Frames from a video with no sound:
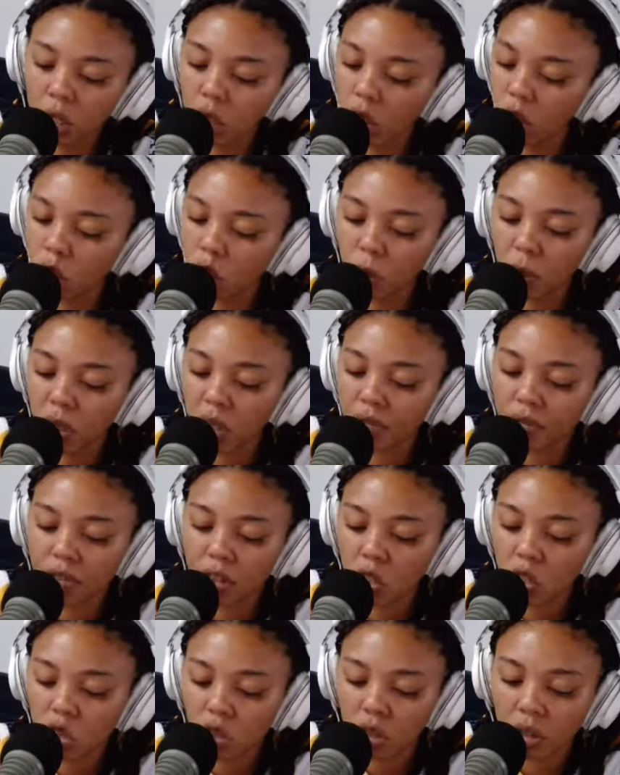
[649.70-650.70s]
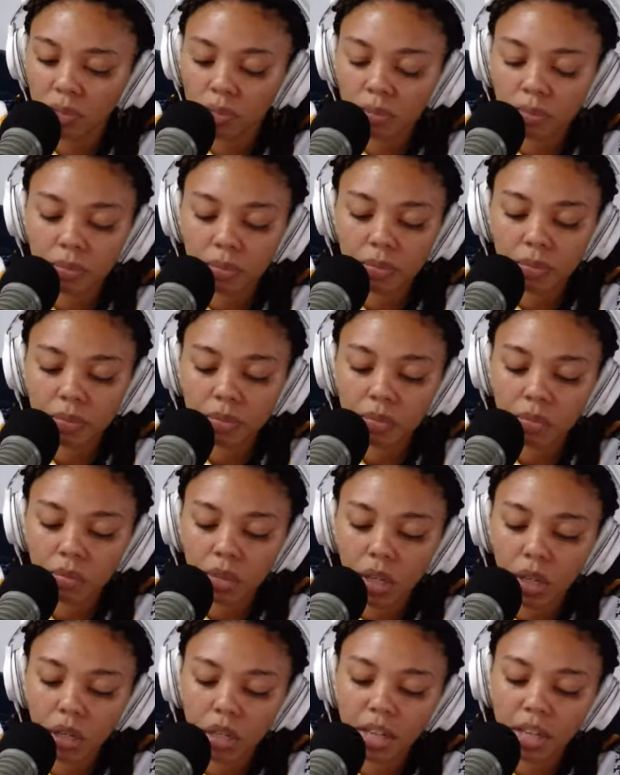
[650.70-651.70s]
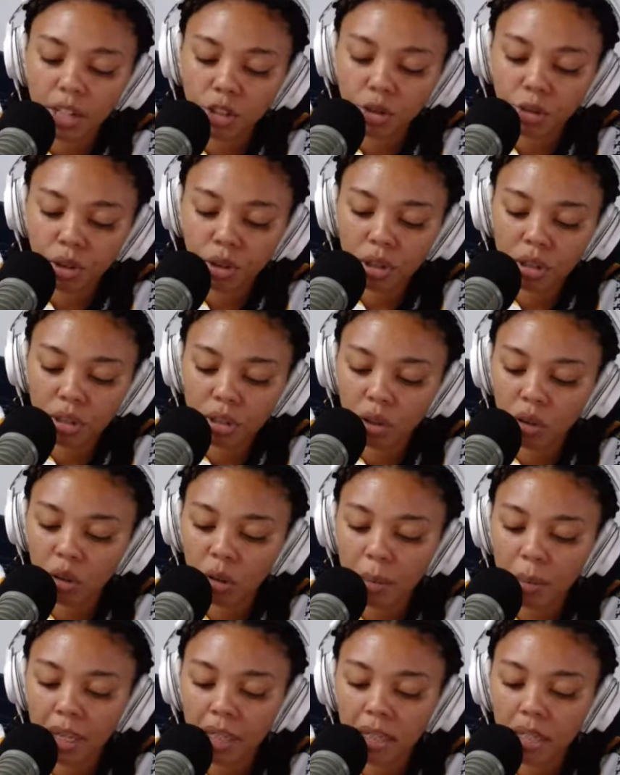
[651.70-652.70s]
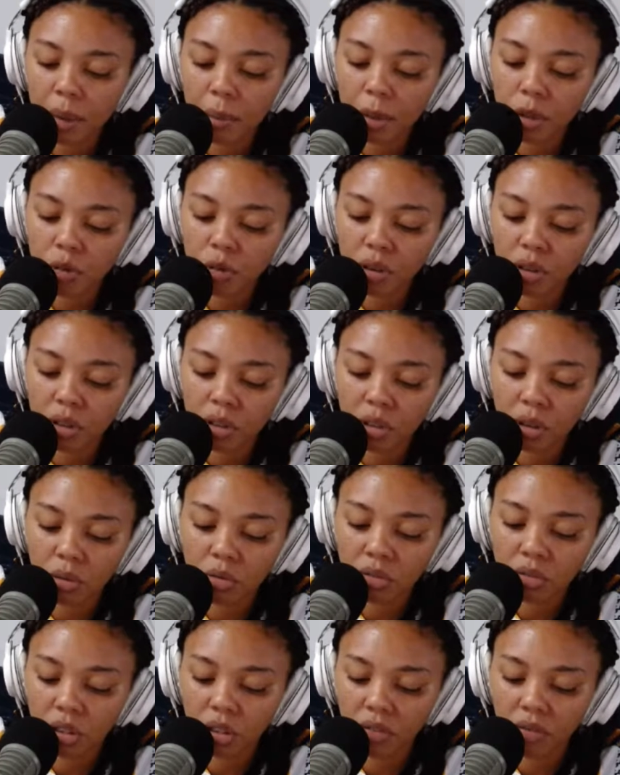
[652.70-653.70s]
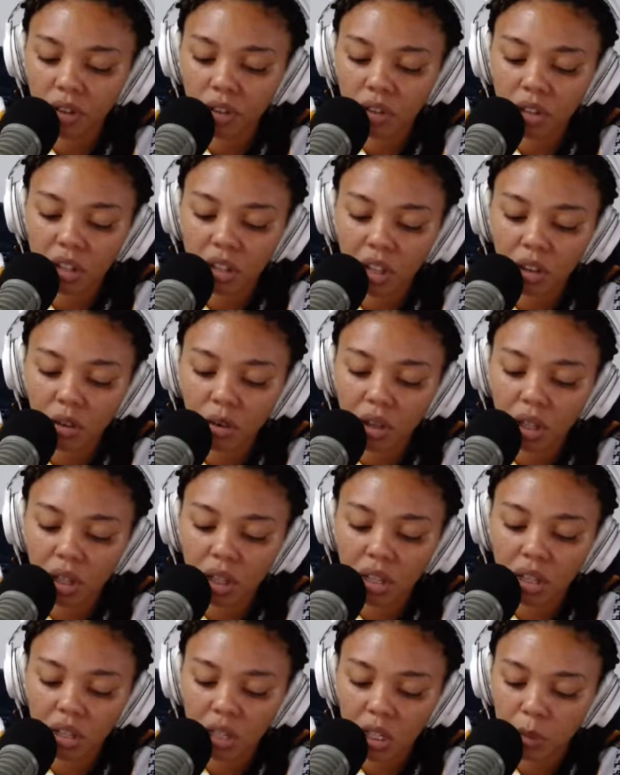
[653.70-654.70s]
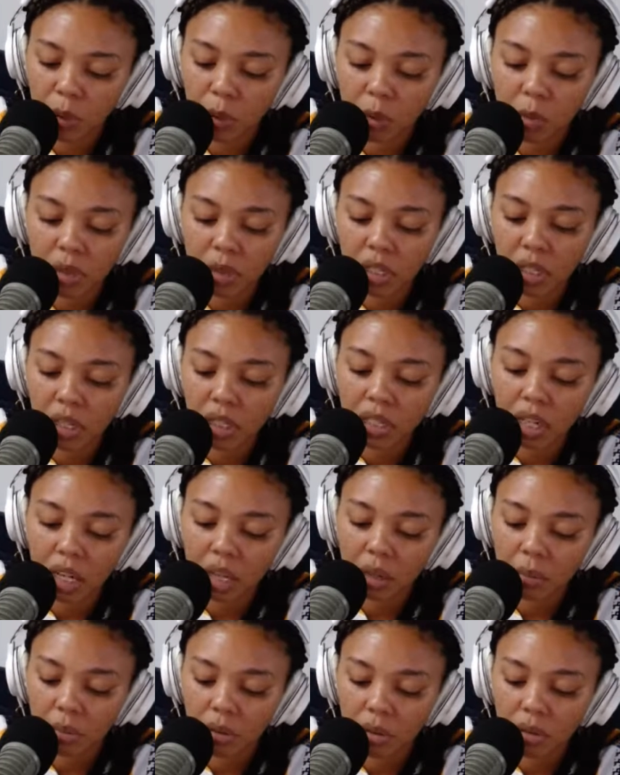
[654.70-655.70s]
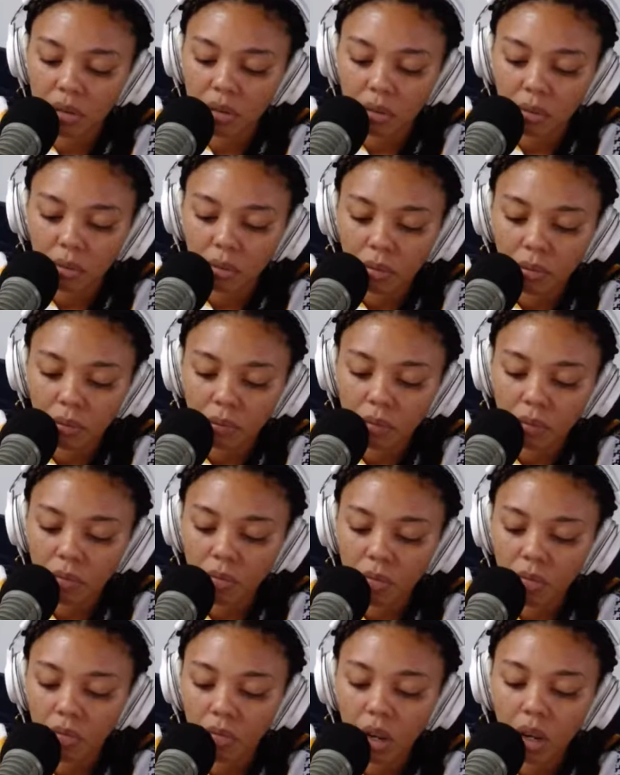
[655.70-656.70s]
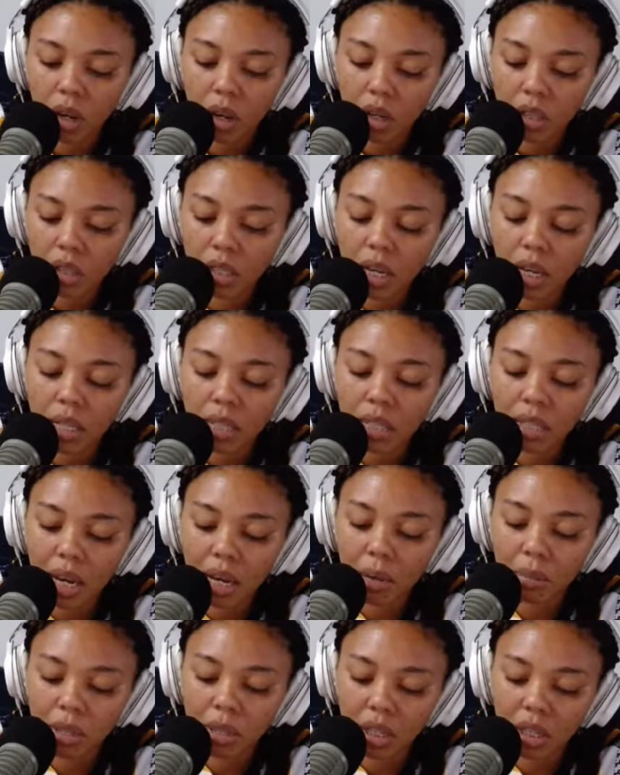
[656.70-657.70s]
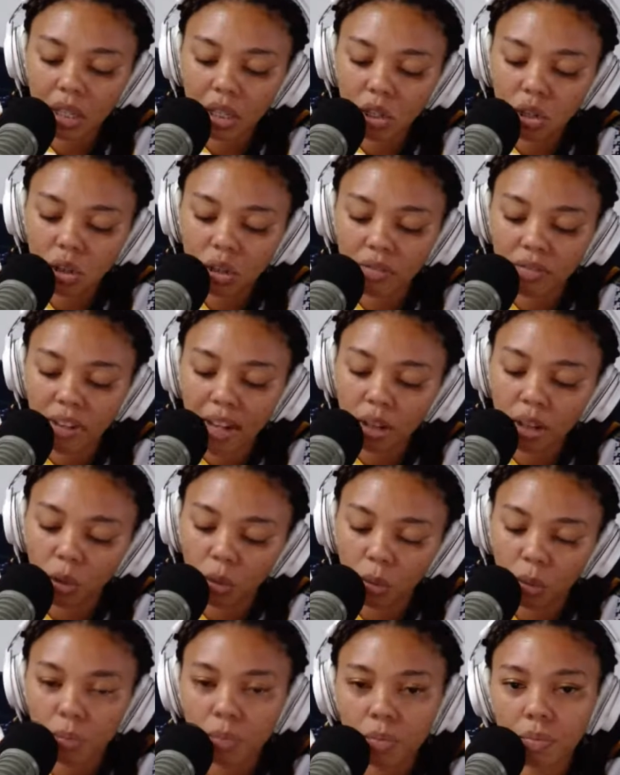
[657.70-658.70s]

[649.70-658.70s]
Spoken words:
Global inflation that trickles down. And by the time it trickles down to St. Vincent and the Grenadines, it's probably 10 times the initial value.